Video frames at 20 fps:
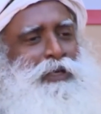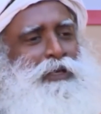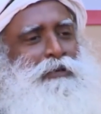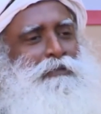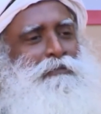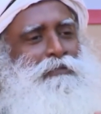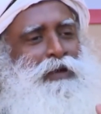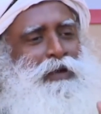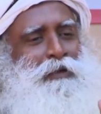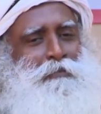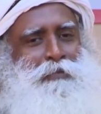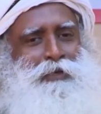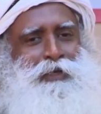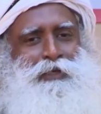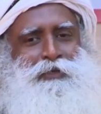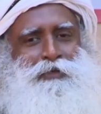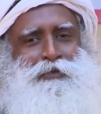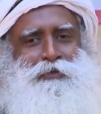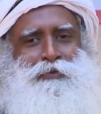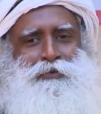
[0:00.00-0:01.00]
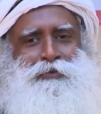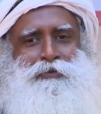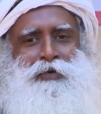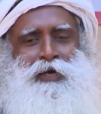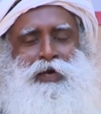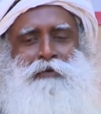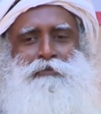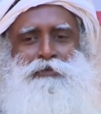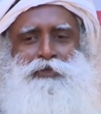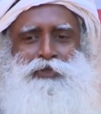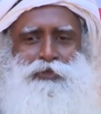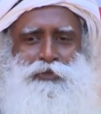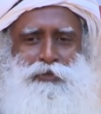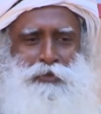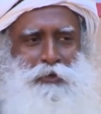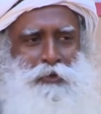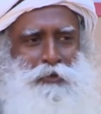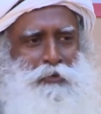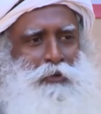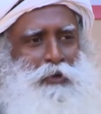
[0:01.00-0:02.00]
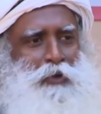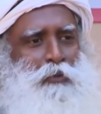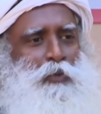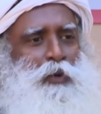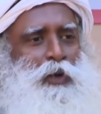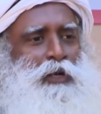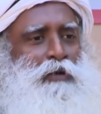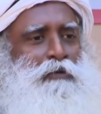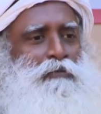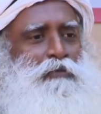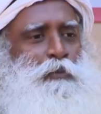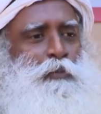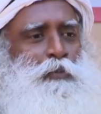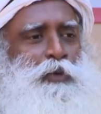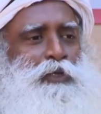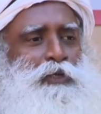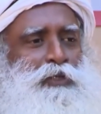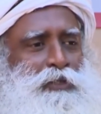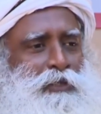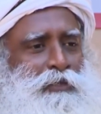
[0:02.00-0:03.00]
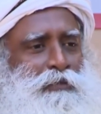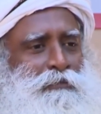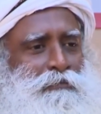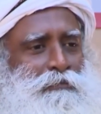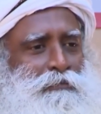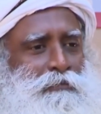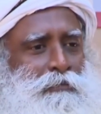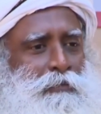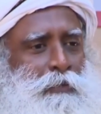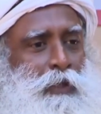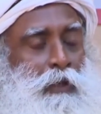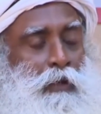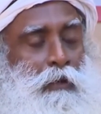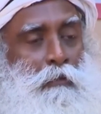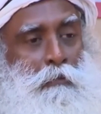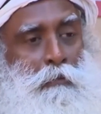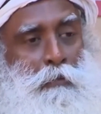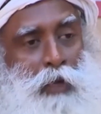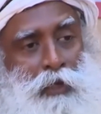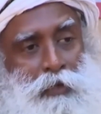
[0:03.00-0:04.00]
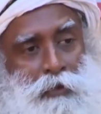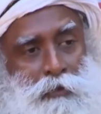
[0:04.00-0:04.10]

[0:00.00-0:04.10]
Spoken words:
if I meet you, I'm sure you're a wonderful person. But